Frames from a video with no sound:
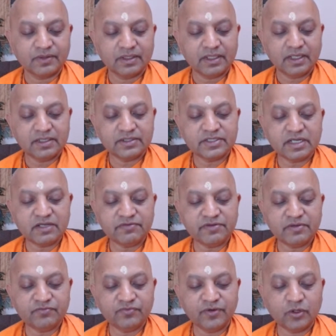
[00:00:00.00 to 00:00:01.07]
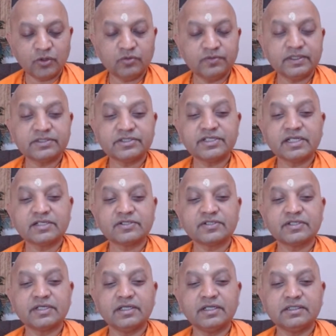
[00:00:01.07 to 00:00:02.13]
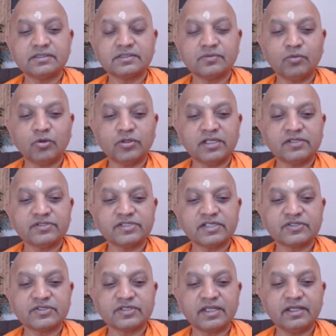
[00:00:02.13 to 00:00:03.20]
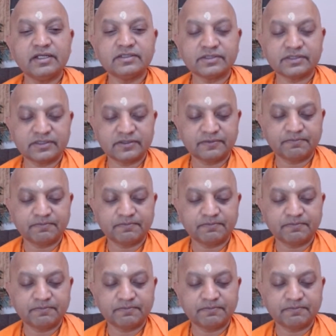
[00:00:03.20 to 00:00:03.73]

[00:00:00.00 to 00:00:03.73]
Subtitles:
and serve him for over 6 years, more than 6 years,